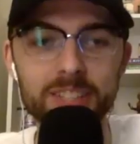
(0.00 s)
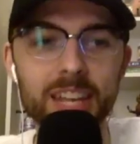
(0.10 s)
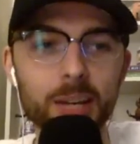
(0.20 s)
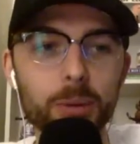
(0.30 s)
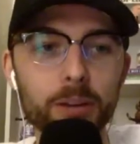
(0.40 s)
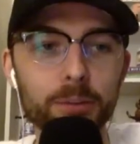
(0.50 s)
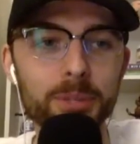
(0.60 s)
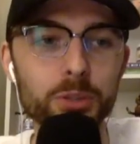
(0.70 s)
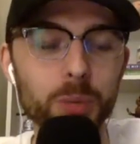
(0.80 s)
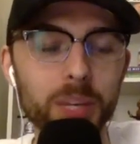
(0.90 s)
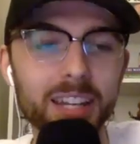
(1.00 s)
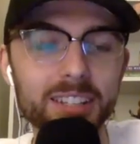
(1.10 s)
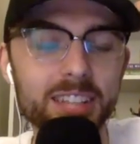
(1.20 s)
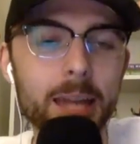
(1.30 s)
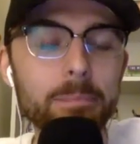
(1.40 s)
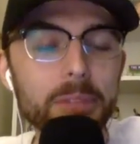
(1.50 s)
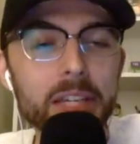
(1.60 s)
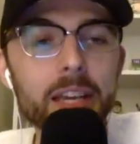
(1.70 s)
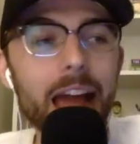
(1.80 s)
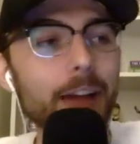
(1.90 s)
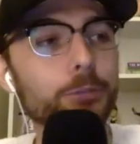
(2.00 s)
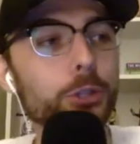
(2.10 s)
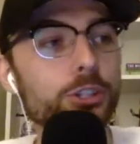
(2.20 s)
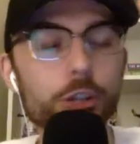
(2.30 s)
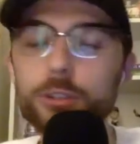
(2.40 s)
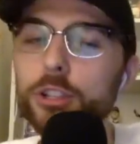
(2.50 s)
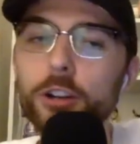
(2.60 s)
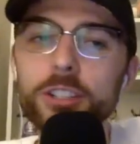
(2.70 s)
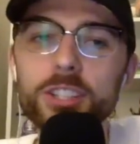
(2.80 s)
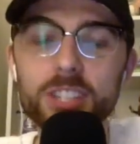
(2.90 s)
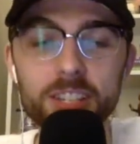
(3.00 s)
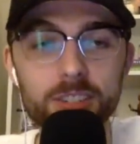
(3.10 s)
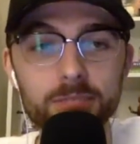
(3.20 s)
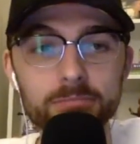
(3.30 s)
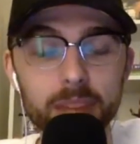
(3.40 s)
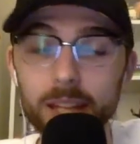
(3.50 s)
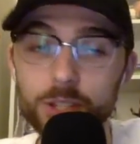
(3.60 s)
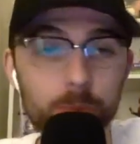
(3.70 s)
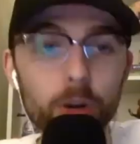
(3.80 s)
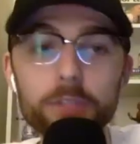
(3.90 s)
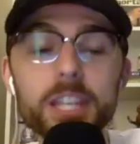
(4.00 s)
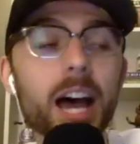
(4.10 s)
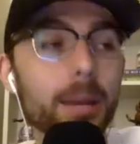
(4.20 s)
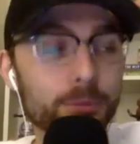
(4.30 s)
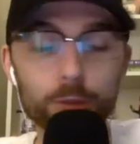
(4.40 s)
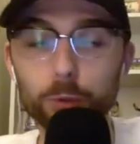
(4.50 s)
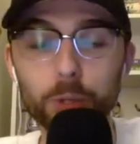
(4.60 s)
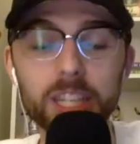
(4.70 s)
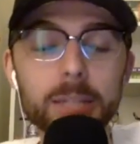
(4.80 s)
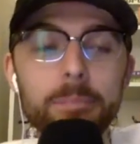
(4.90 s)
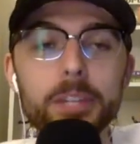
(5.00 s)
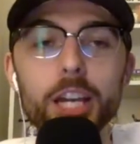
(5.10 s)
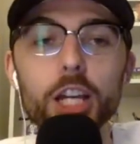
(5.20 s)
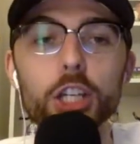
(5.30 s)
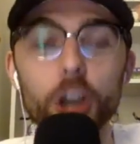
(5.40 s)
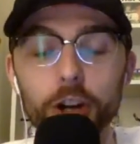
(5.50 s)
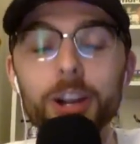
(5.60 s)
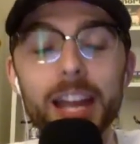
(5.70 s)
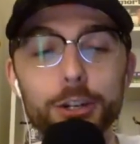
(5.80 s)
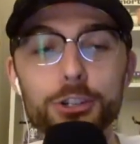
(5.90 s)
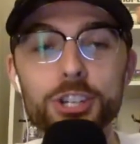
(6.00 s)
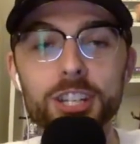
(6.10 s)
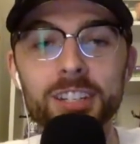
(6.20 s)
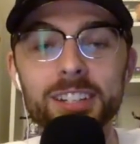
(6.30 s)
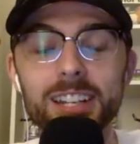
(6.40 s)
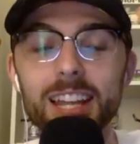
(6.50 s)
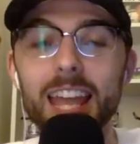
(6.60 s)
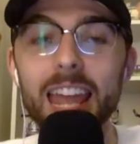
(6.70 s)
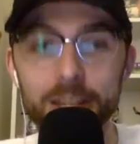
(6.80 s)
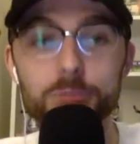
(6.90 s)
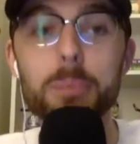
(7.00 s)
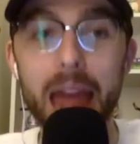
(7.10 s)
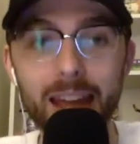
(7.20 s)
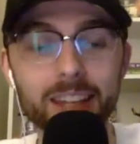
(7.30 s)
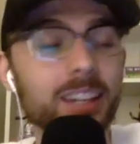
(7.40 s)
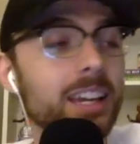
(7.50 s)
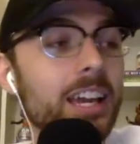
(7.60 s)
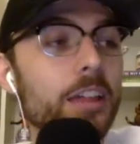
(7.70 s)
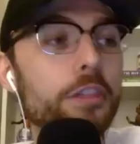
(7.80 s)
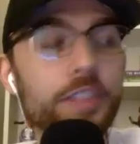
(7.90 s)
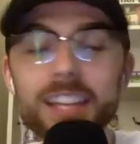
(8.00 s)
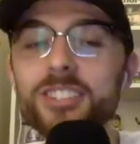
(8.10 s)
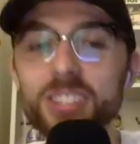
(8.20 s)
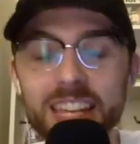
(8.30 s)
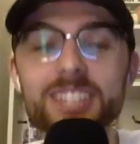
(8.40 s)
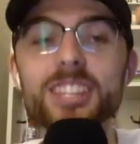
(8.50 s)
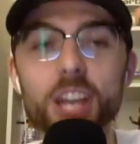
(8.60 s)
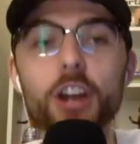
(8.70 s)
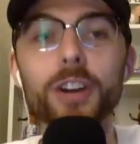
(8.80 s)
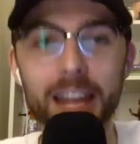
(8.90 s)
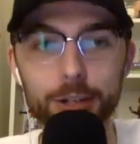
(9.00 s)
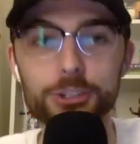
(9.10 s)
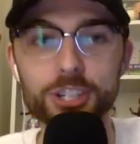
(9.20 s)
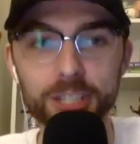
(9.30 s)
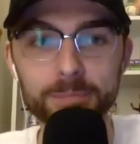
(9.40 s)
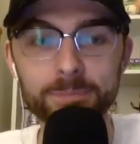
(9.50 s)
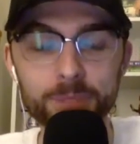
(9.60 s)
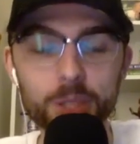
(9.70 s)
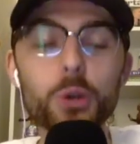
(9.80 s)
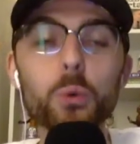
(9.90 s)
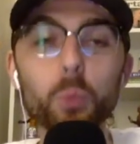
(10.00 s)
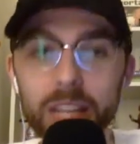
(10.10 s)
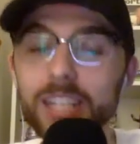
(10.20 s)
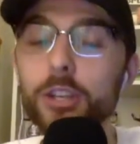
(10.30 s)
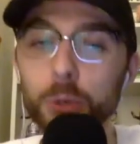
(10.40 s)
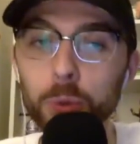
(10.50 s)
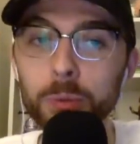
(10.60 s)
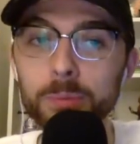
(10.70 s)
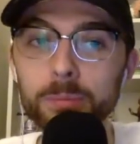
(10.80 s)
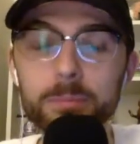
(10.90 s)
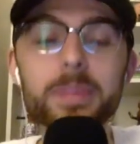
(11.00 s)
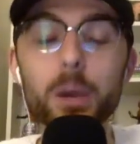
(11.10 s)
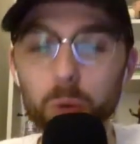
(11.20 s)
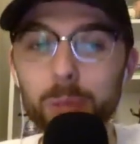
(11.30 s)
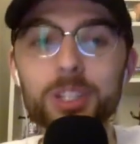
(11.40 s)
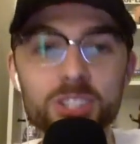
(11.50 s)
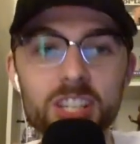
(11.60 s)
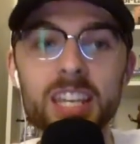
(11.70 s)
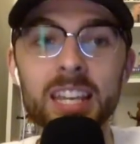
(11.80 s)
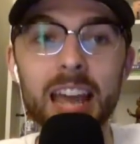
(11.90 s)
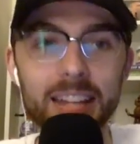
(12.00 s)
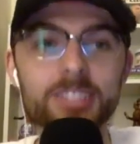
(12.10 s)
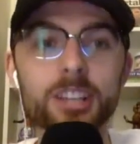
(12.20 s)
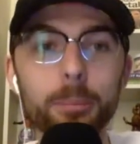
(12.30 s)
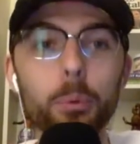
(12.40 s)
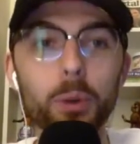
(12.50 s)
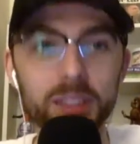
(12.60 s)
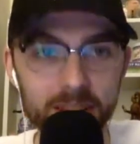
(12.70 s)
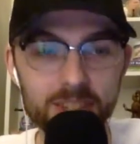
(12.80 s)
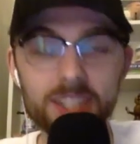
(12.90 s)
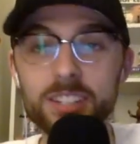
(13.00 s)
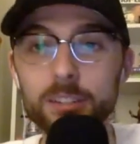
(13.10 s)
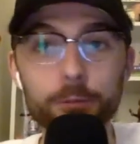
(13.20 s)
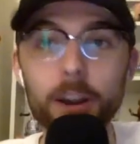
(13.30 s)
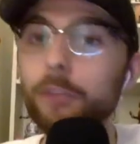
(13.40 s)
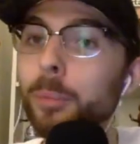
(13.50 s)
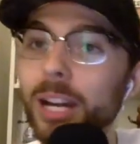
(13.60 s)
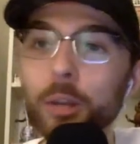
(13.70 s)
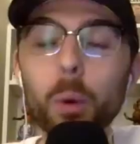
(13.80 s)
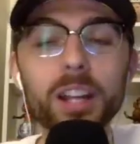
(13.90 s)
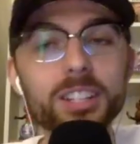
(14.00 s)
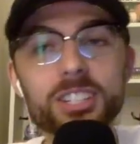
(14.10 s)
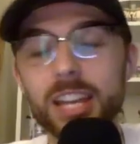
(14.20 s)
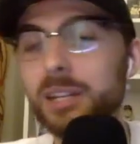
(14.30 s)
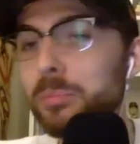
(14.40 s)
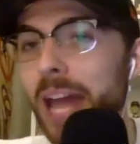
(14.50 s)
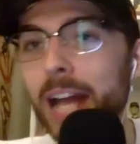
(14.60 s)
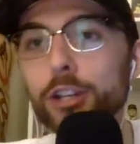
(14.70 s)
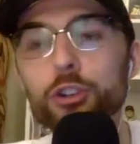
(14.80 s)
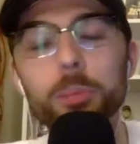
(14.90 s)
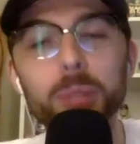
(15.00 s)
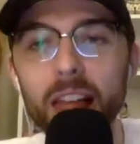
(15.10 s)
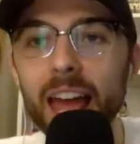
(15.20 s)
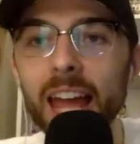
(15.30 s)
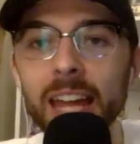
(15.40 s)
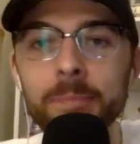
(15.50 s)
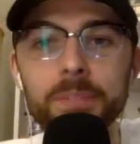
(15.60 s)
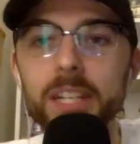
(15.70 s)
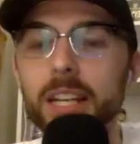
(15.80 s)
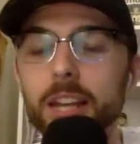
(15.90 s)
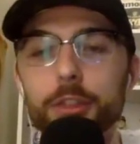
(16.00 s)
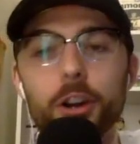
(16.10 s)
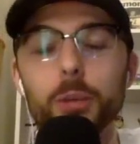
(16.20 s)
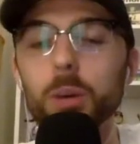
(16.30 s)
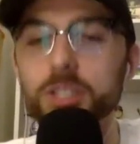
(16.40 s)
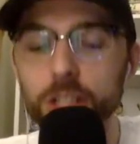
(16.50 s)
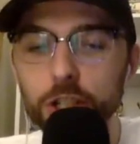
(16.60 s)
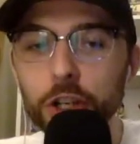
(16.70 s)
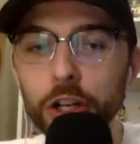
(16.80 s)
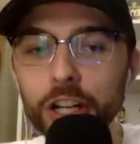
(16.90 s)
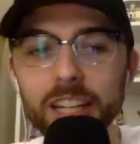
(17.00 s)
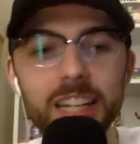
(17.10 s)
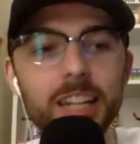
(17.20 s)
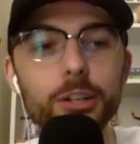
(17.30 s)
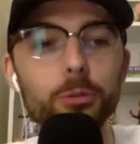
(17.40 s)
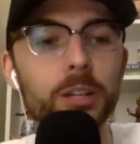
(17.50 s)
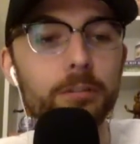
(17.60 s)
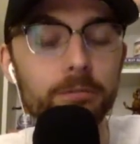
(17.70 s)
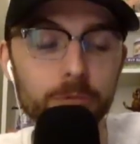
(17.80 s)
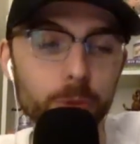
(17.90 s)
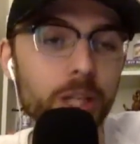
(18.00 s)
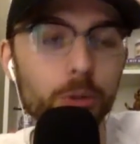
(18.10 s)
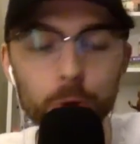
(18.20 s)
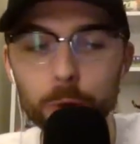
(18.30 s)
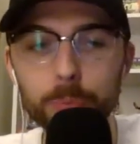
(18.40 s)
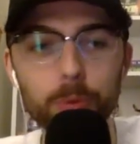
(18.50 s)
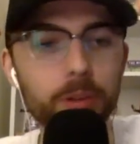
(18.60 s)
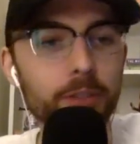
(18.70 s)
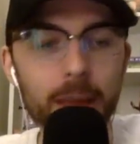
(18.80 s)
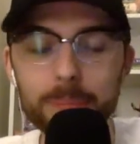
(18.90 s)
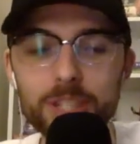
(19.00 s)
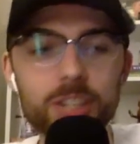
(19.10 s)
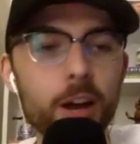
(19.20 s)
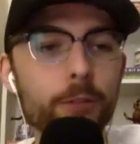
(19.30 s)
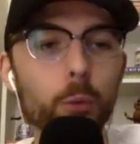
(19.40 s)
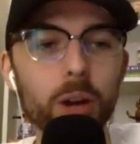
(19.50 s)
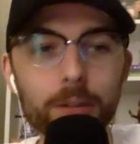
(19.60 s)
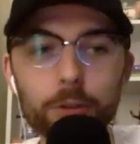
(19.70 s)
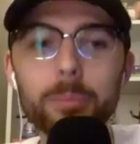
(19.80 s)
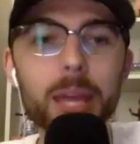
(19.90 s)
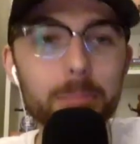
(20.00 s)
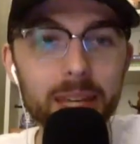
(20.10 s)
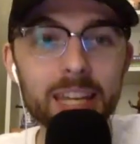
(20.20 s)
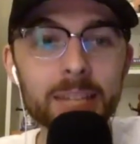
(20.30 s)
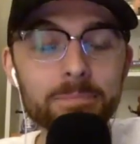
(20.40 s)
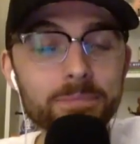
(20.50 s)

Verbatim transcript: takeaway from this weekend is that after a slow start to the season and some rough times for the rookie, Gunnar Henderson is back. This is the Gunnar Henderson we knew that we would see at some point this season. For everybody who wanted to send him down to AAA thought he wasn't good and he needed to re- regroup or revamp his stuff or whatever it may be.